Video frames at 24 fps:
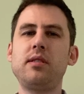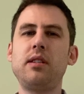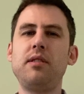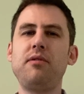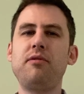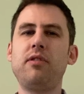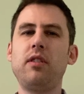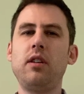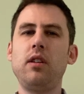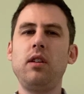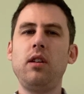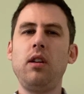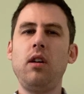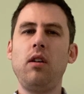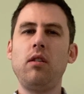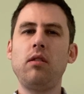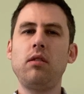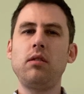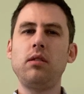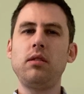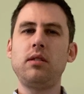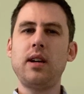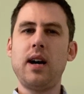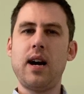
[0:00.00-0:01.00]
in for a
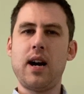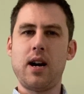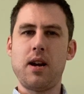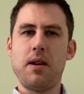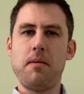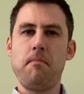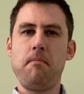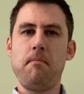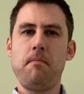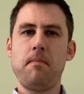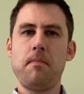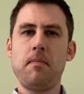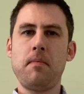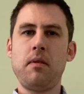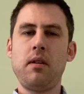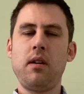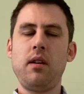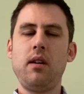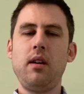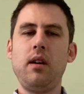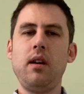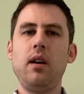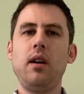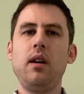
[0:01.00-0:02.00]
long time,
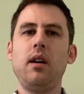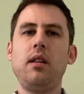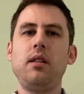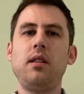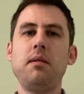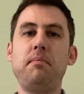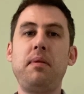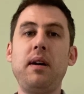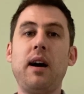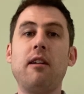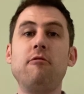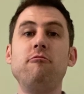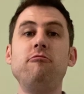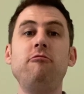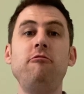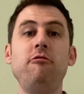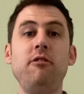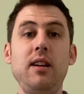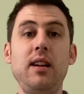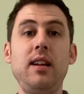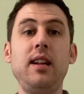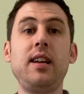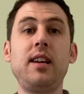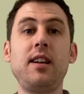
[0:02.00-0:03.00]
the bit I
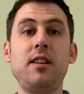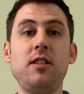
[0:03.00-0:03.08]
really